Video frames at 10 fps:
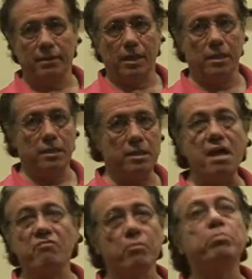And he
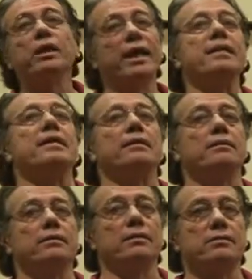never played it.
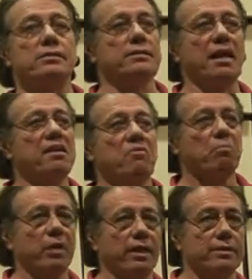You know, he says, I never played it.